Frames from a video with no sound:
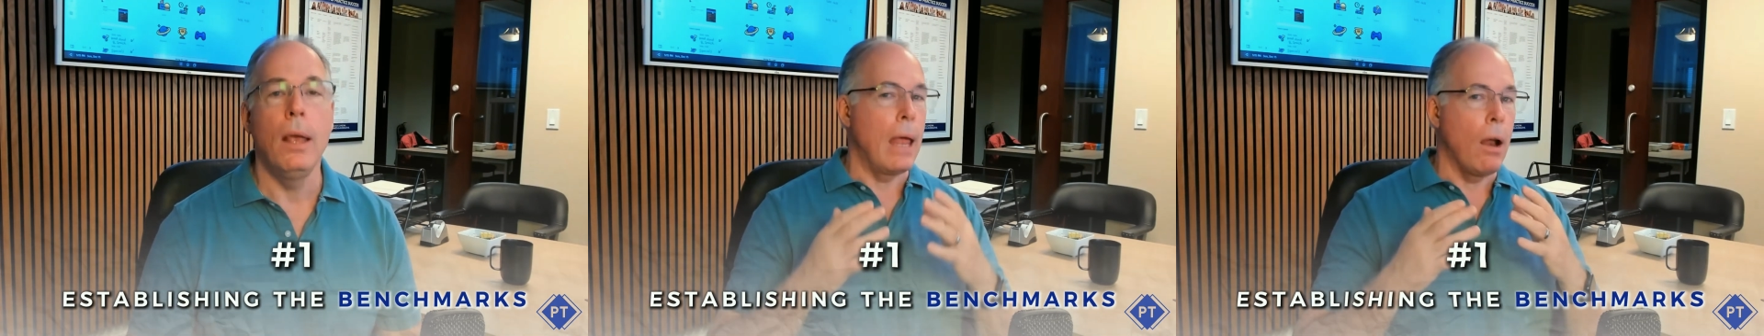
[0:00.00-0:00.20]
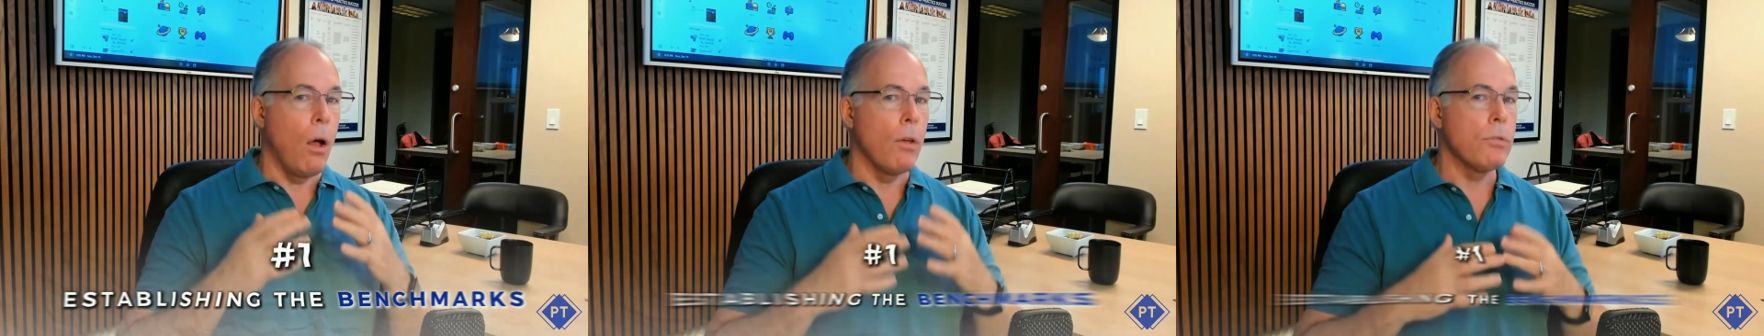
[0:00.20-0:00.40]

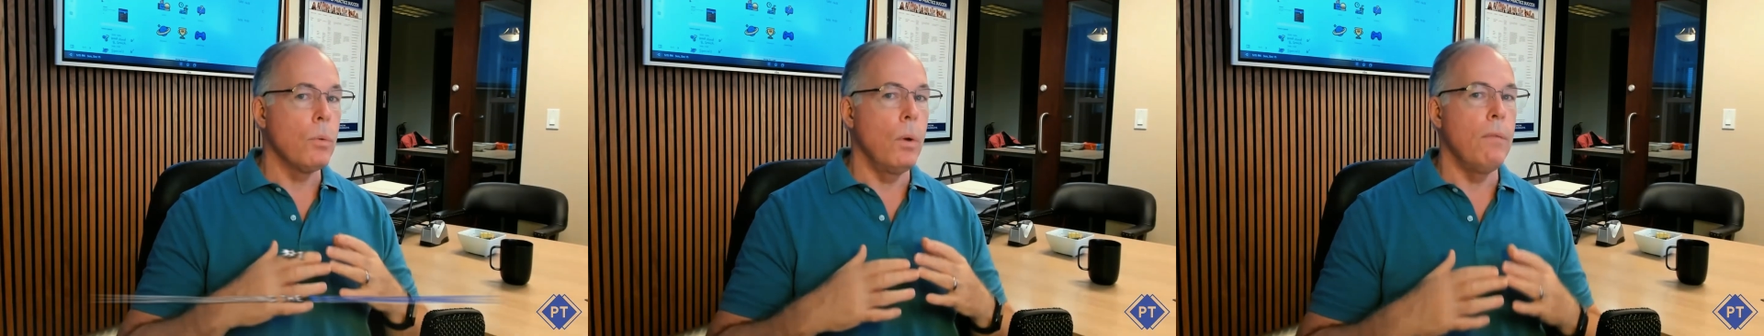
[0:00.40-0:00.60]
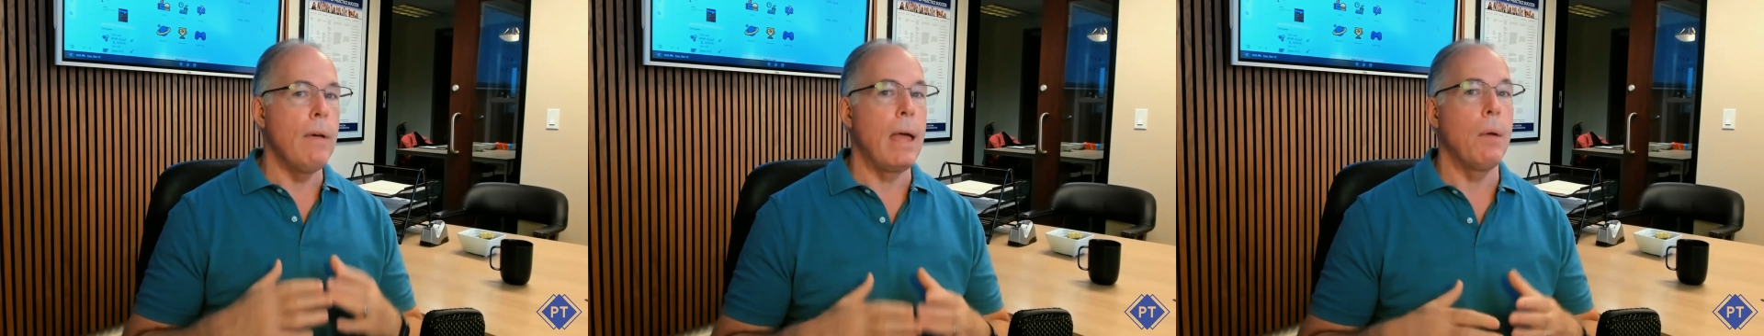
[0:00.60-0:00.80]
that
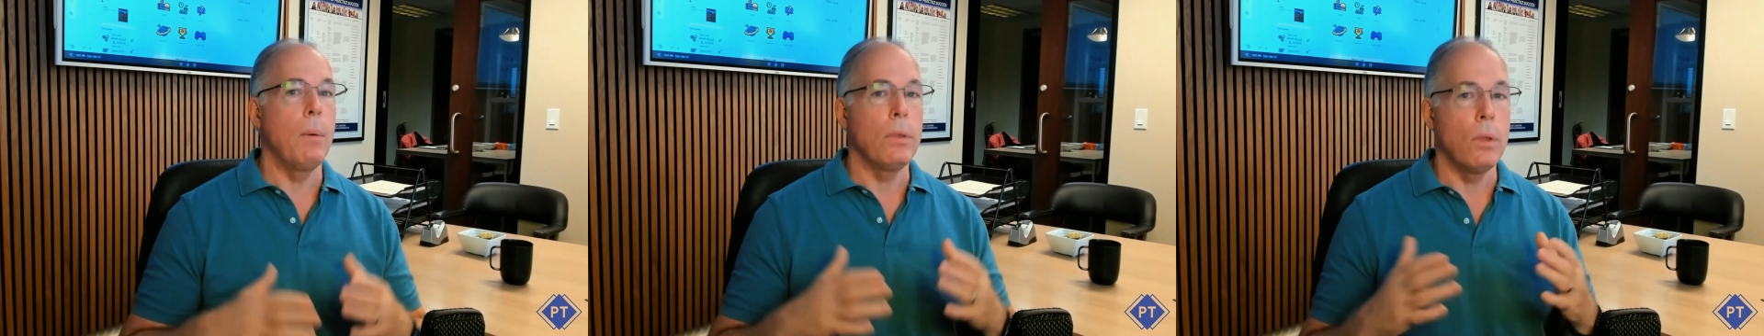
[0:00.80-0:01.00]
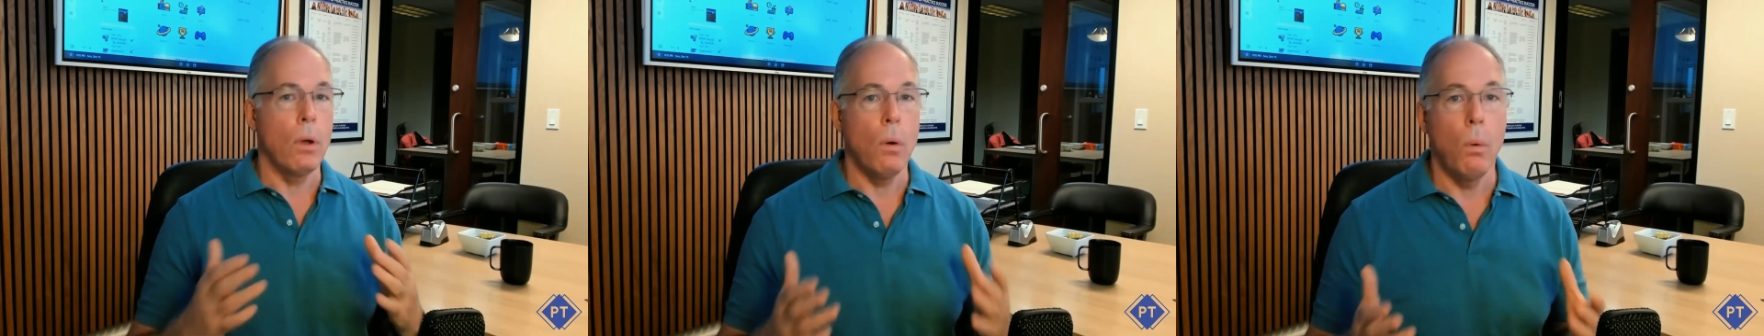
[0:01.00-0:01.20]
also
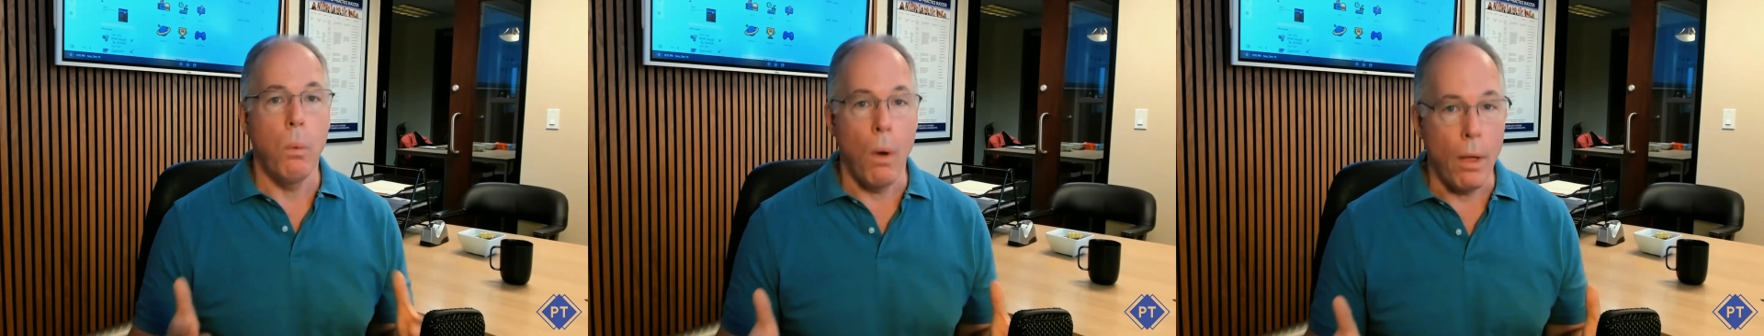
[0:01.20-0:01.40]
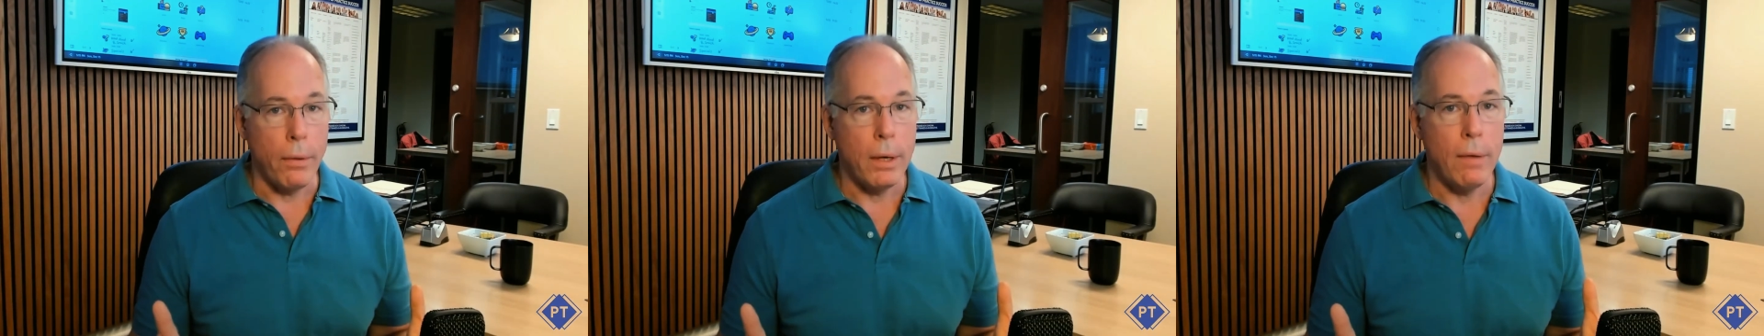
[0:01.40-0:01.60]
evaluate the
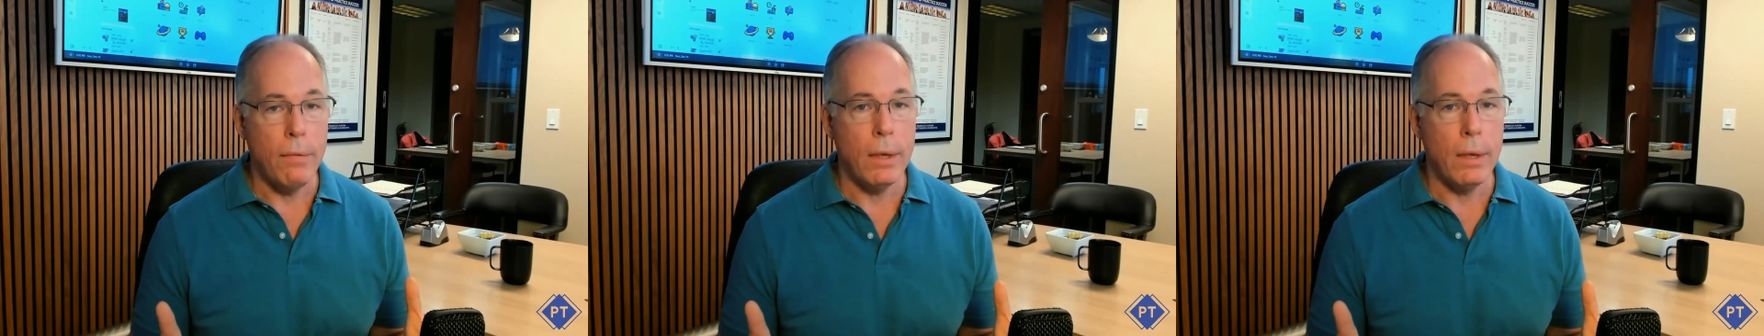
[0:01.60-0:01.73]
quality